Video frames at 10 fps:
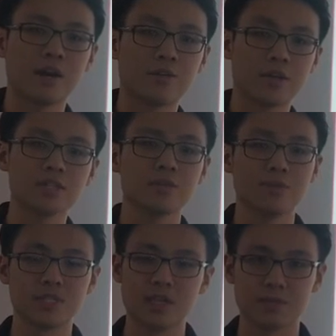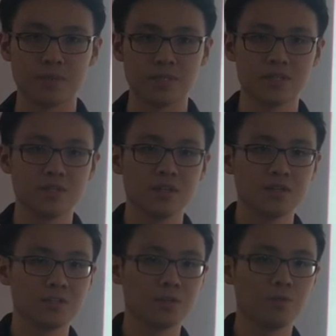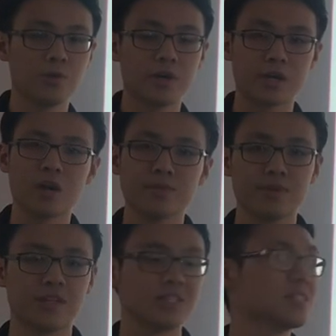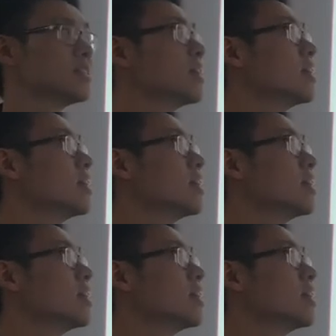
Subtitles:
our customer segments. So we're confident